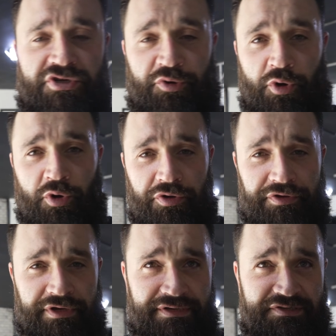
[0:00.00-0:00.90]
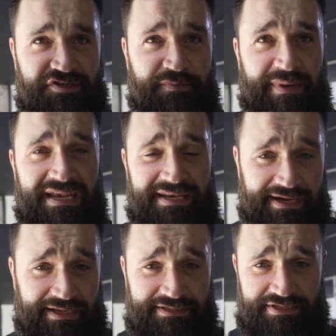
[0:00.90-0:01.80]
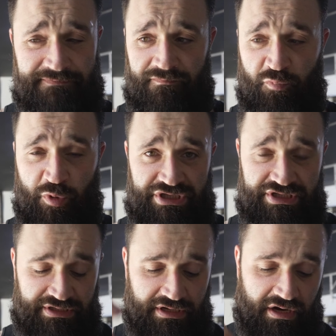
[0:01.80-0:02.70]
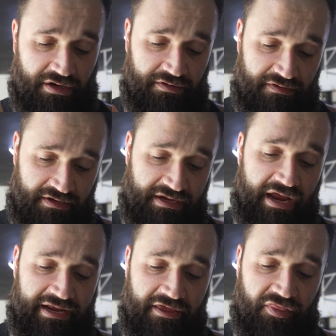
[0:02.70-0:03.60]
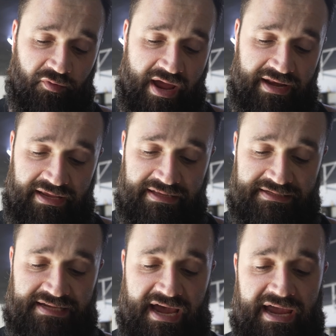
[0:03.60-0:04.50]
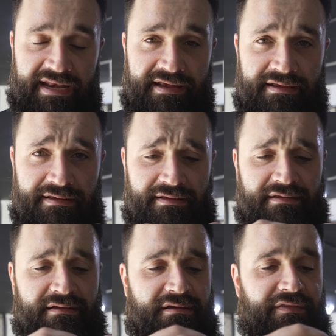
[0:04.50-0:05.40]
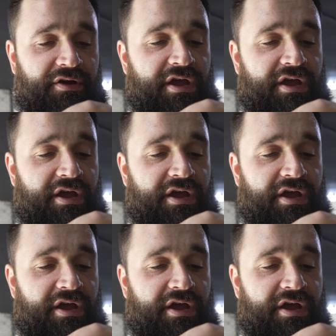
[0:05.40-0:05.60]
your old speed nuts, which are cutting a thread inside. They're